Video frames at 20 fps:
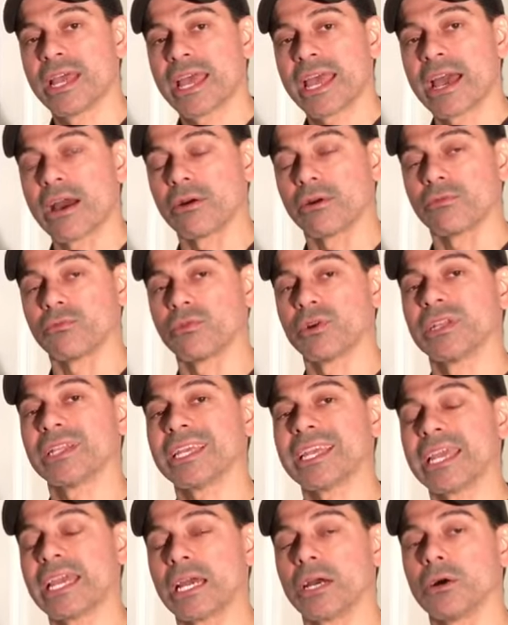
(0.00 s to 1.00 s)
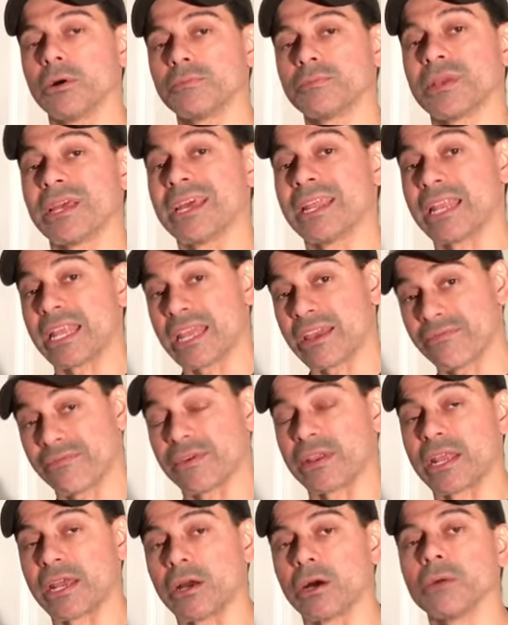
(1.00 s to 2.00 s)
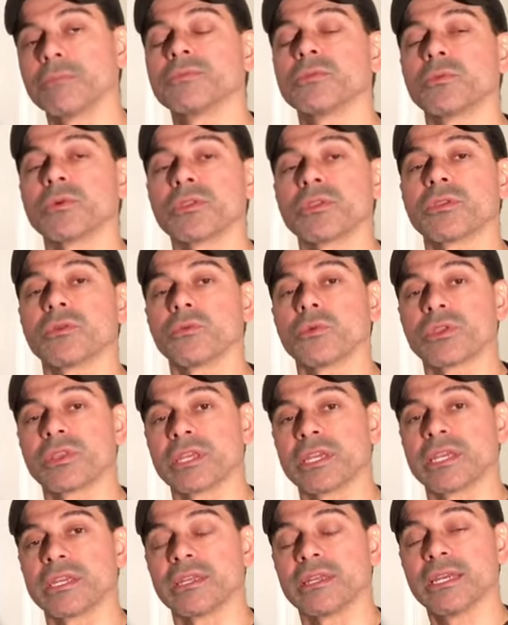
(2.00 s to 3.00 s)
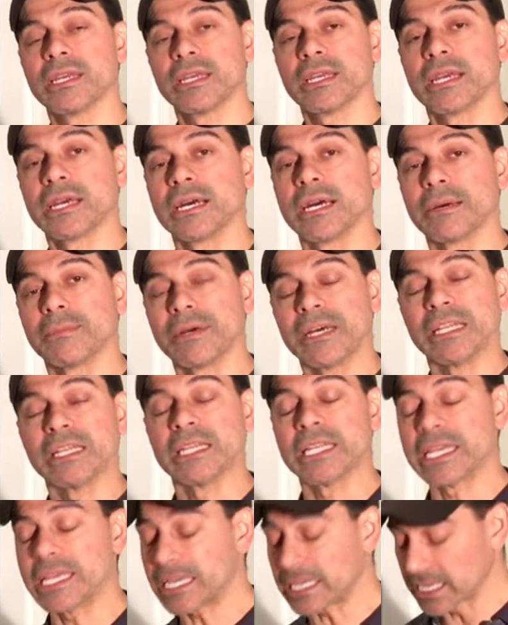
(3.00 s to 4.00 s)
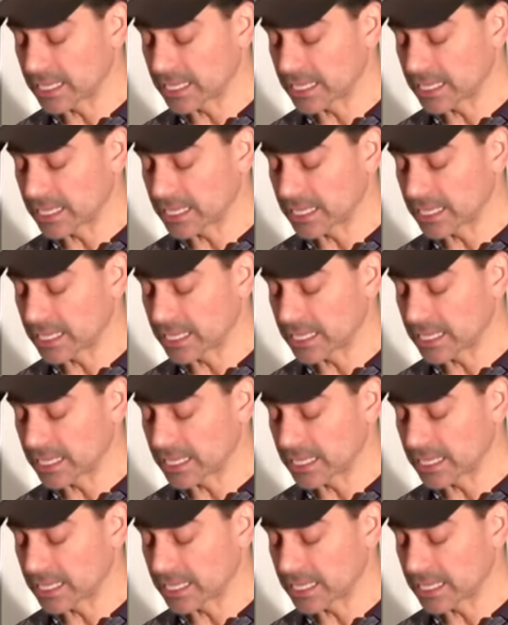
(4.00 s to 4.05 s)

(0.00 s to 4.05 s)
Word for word: how it really helped and if it helped with, with a, um, a leak.